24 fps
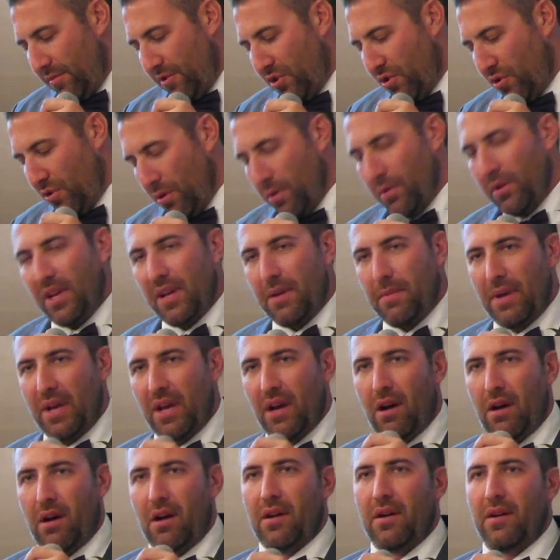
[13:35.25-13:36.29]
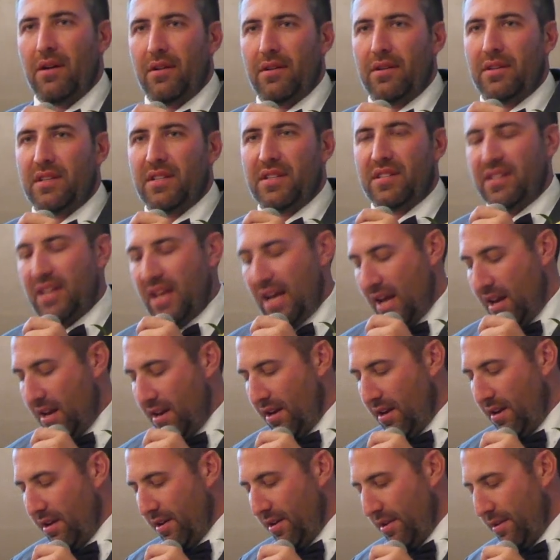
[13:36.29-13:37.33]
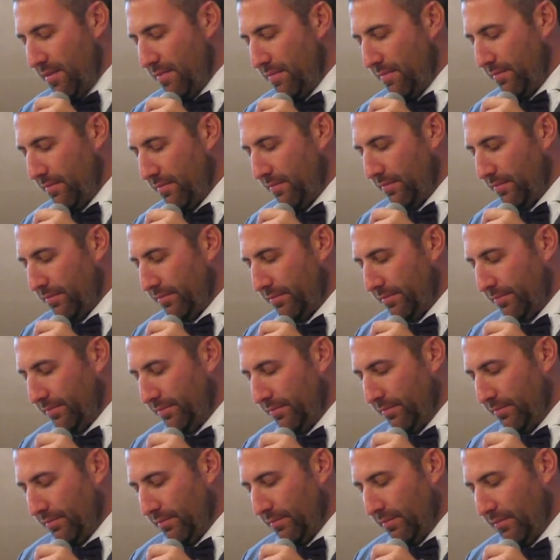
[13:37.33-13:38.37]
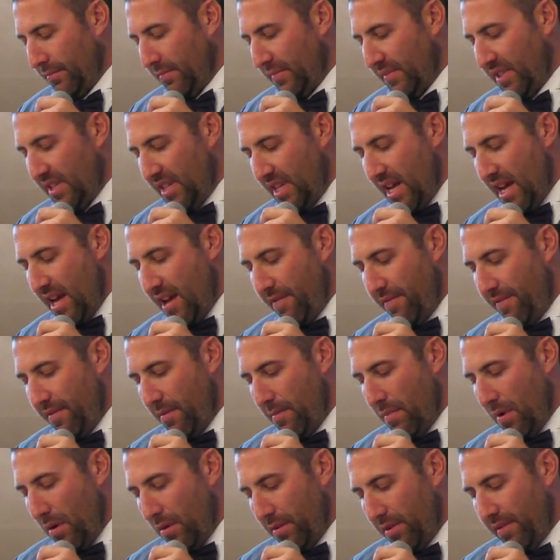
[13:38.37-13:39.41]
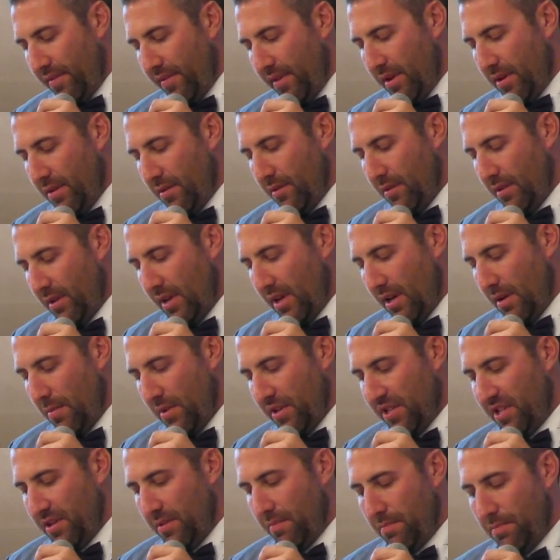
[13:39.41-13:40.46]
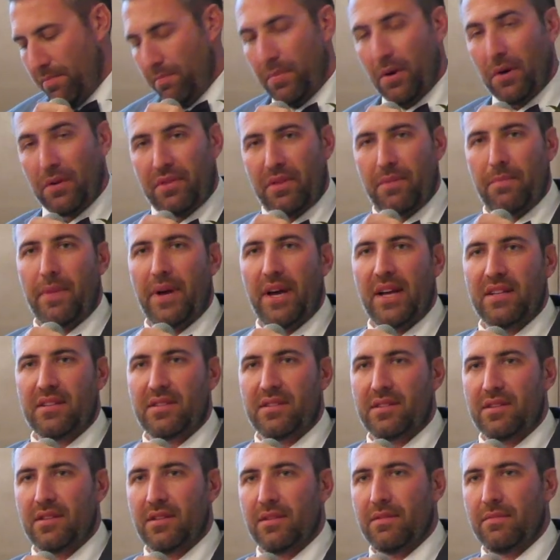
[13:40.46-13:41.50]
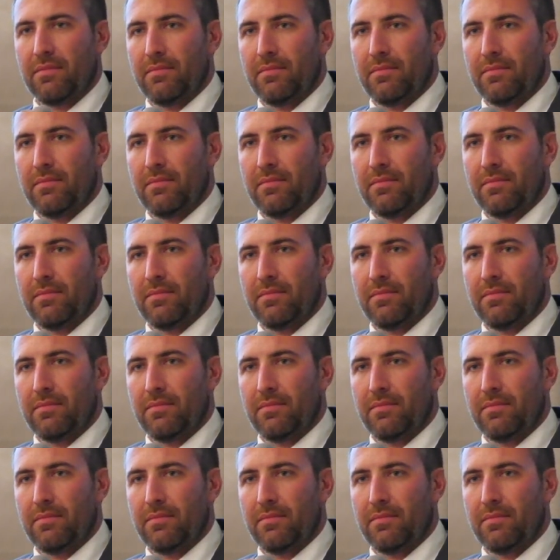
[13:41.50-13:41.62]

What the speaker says: truly be honored to stand here today for both of you. And I wish you both the best.